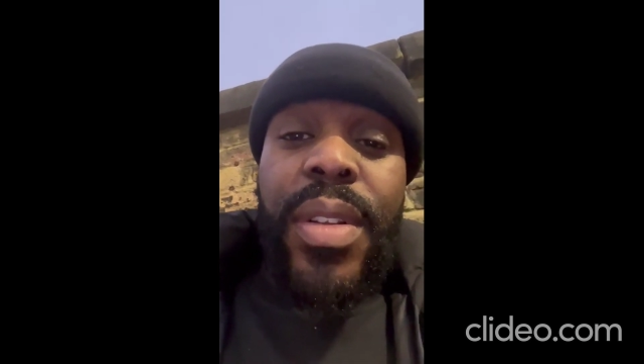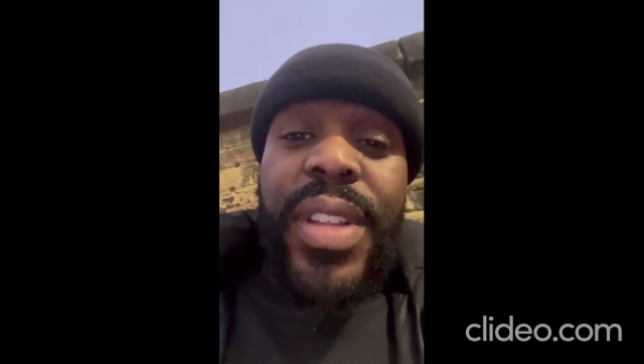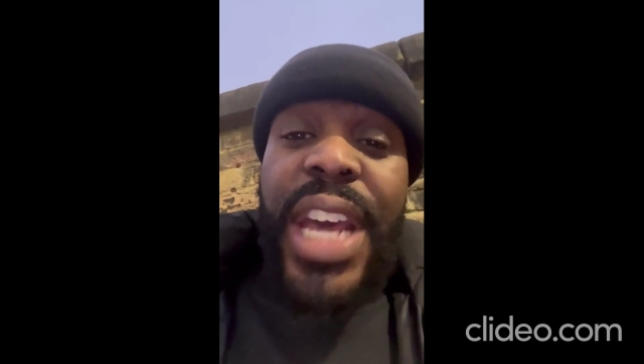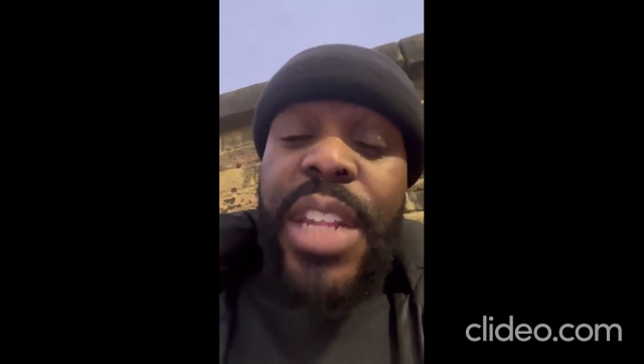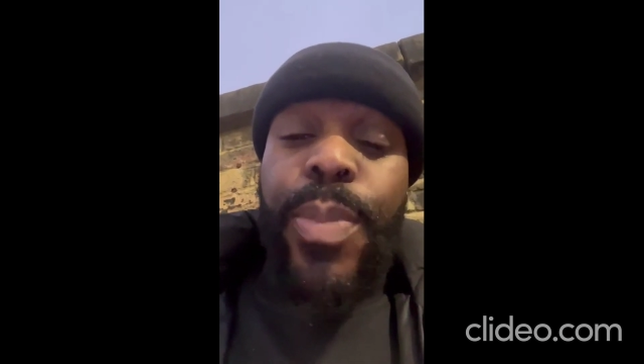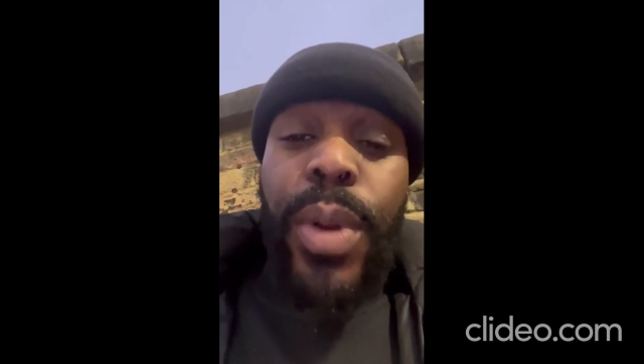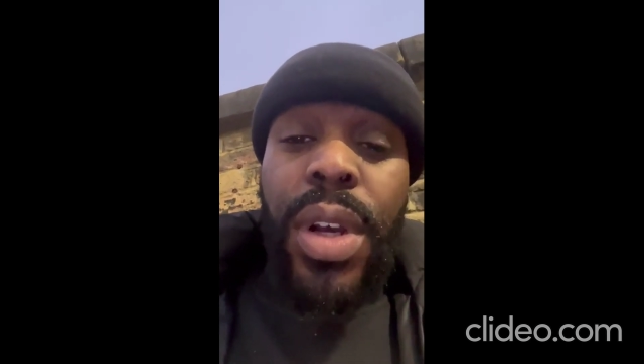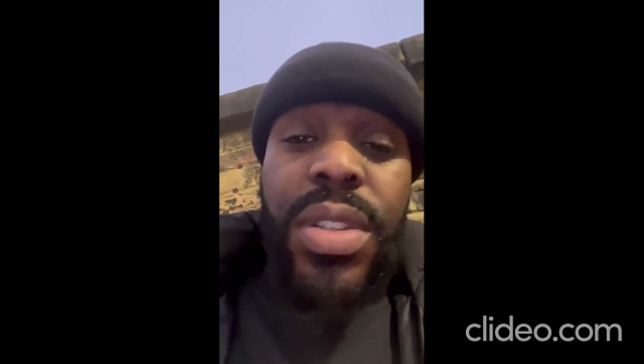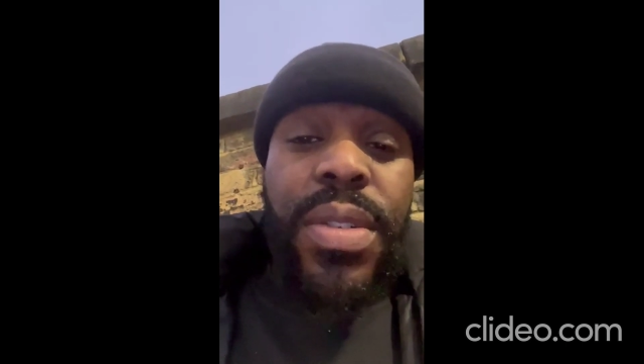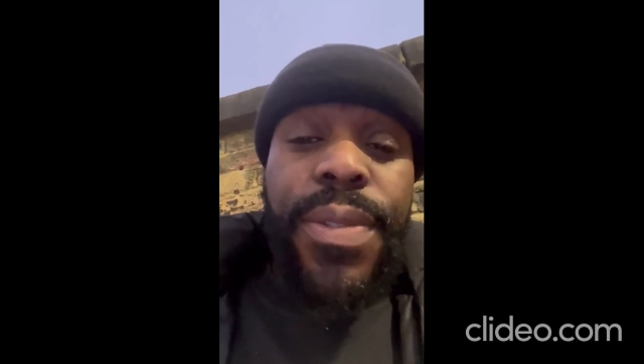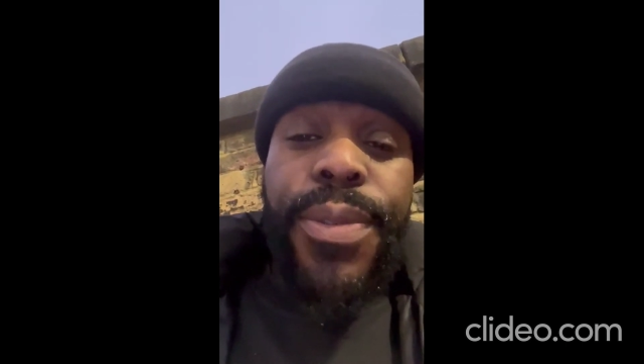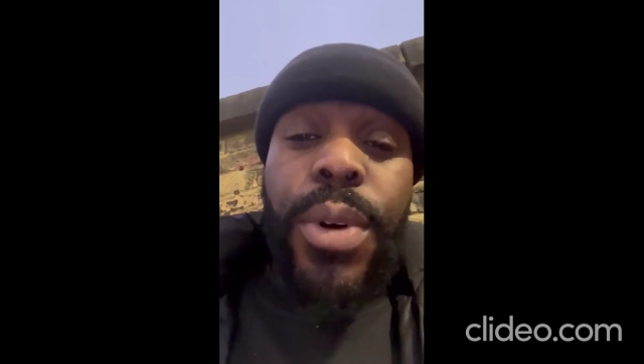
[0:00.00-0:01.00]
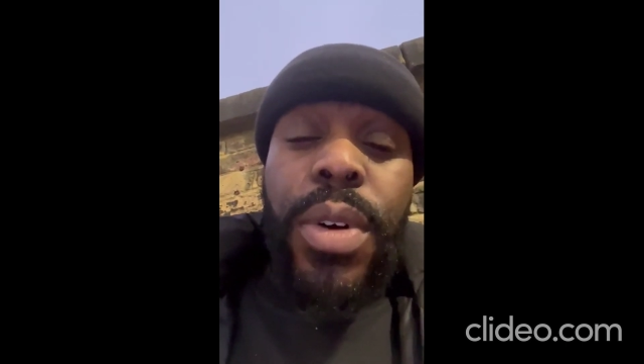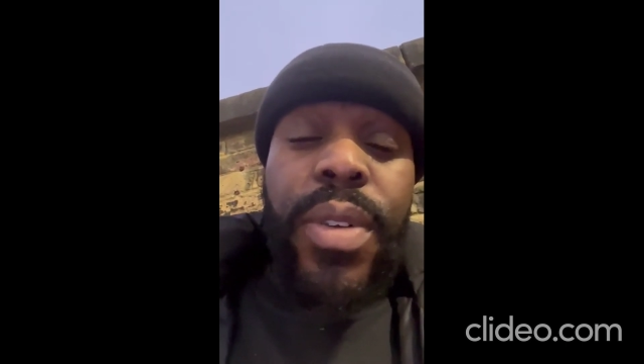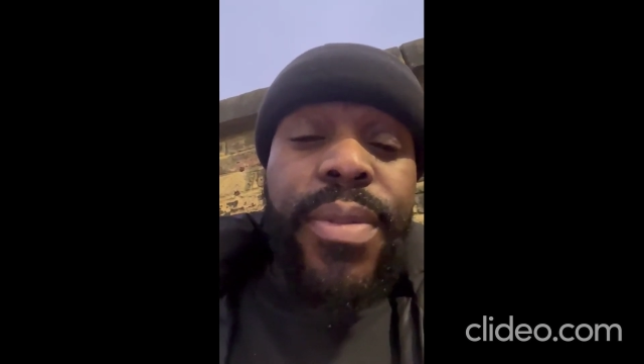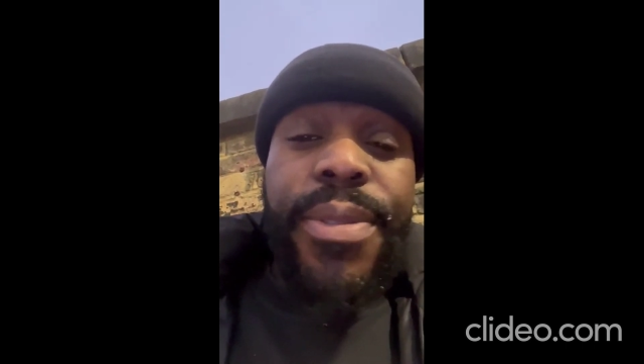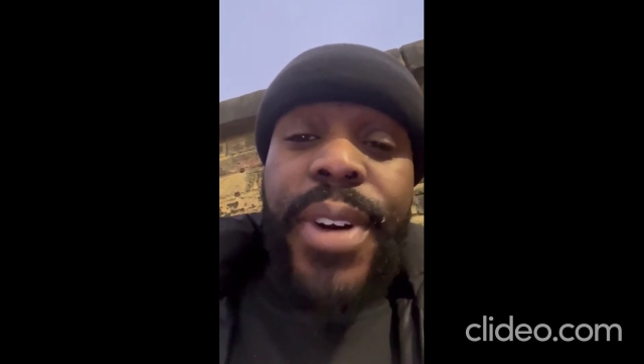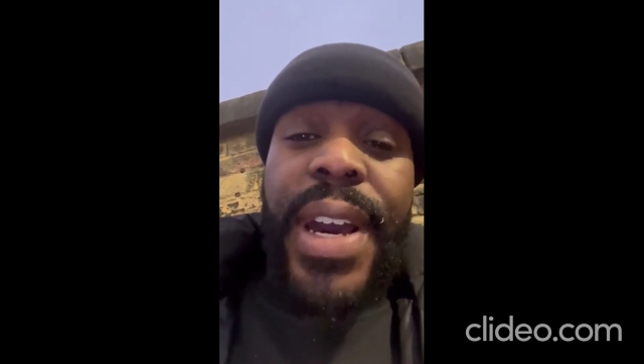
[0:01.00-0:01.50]
They had blocks of 4
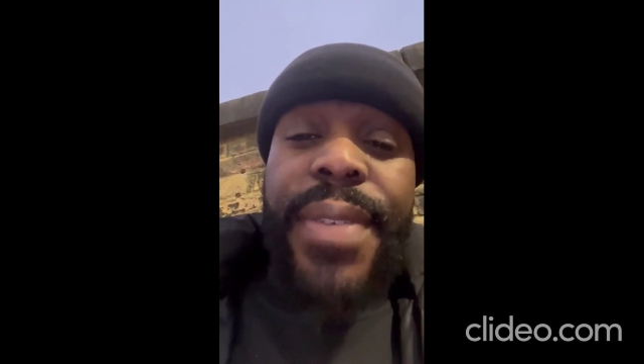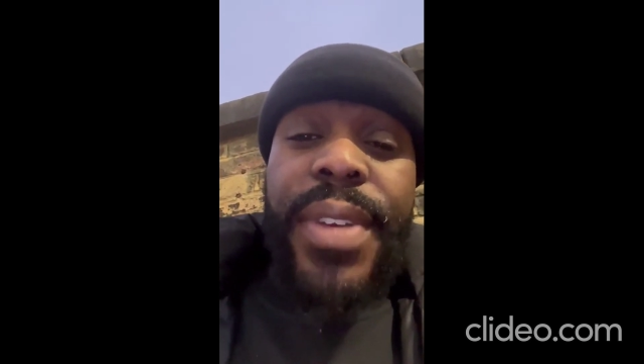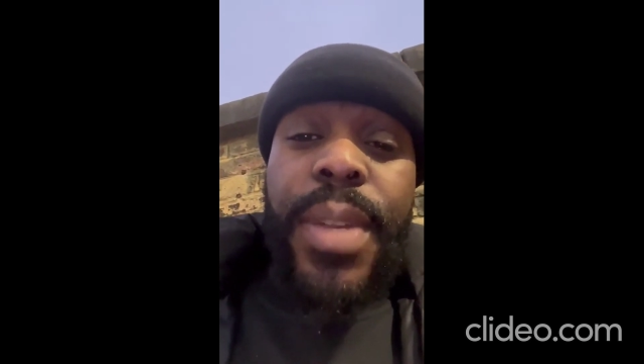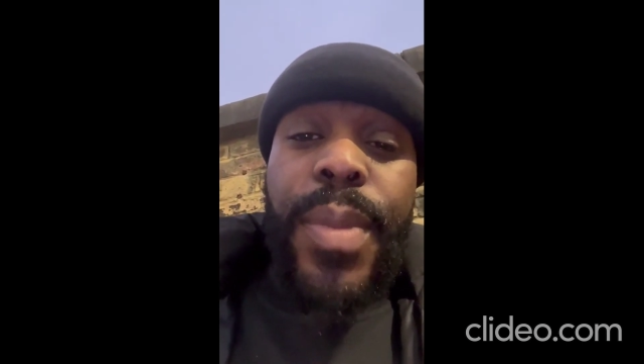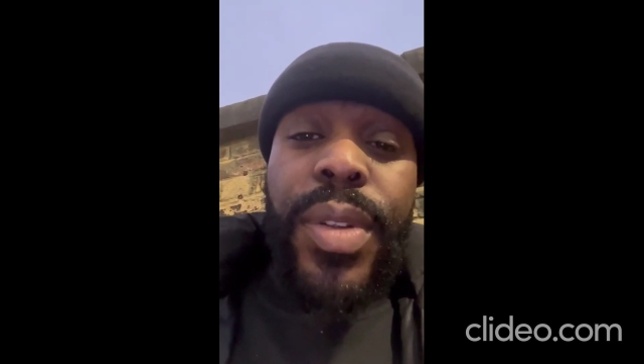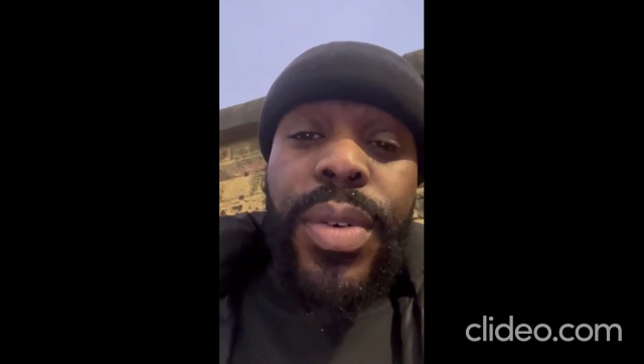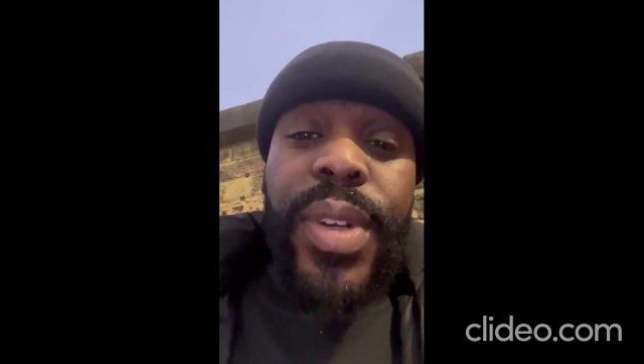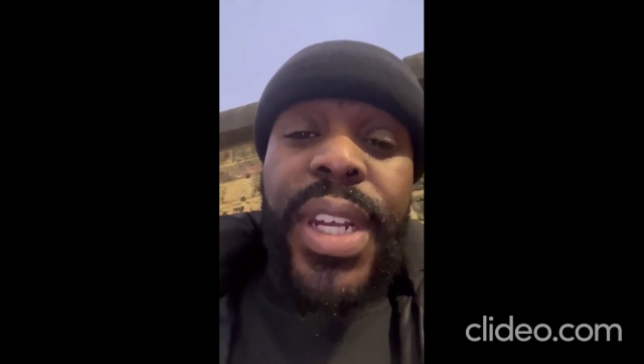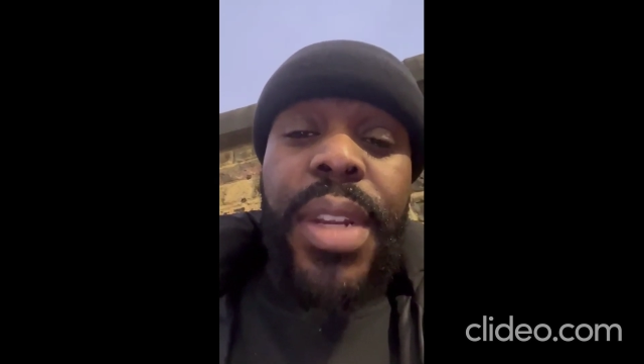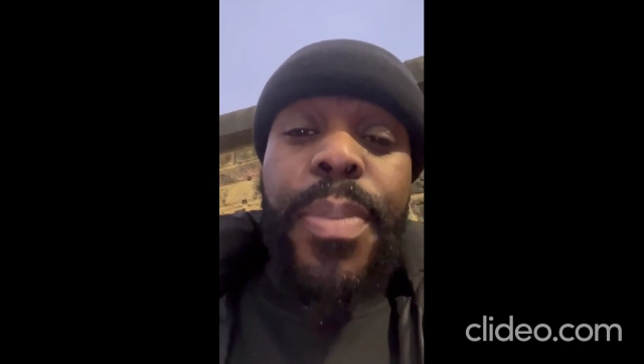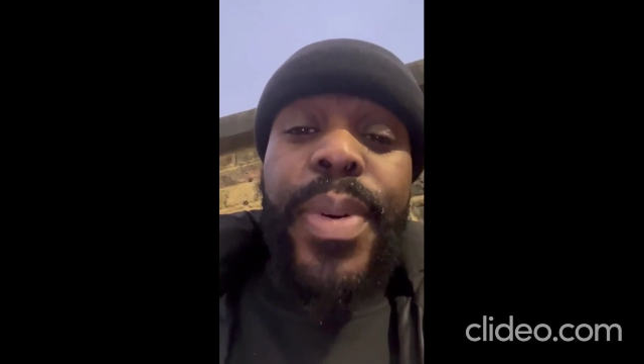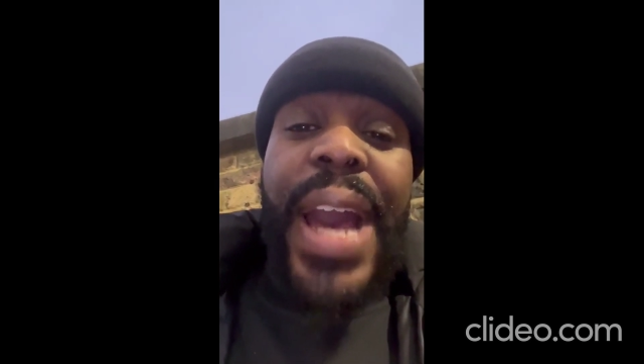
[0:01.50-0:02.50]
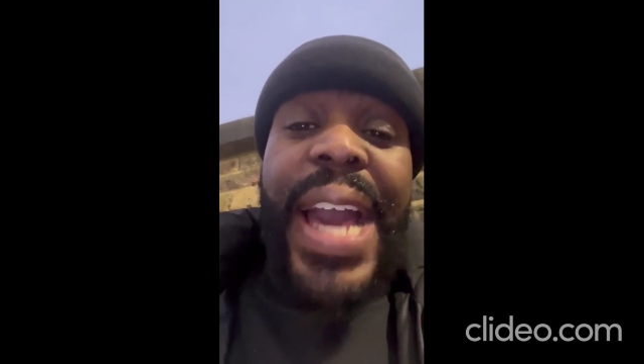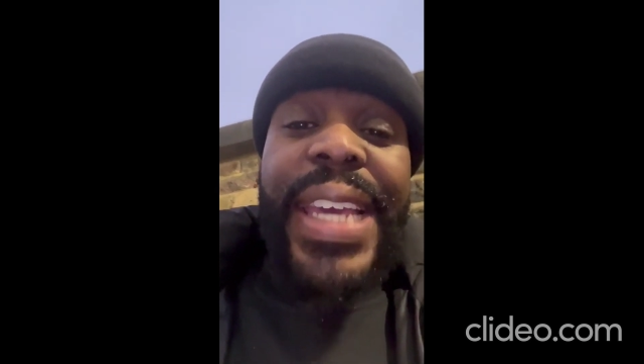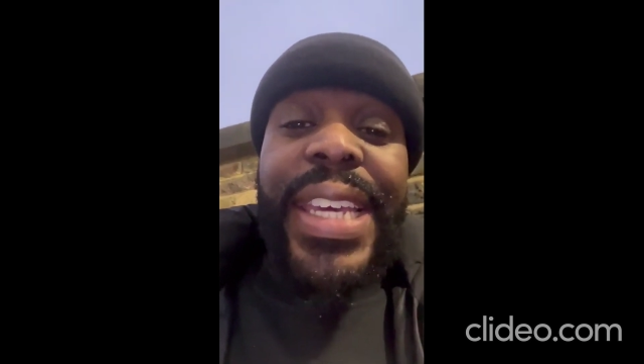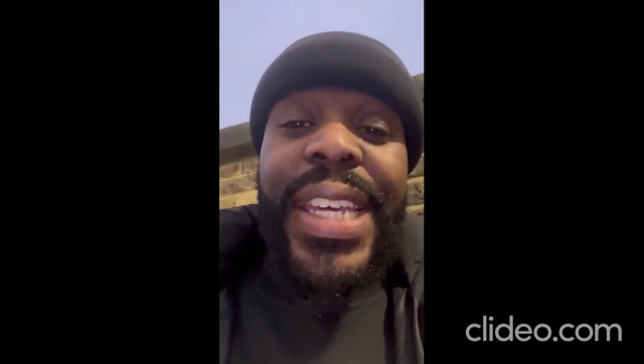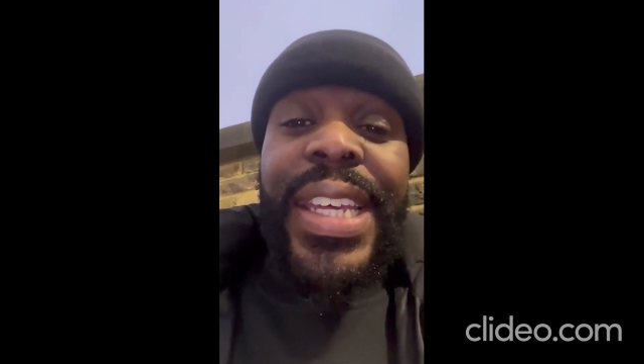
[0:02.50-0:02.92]
and 5 in the middle and at the back.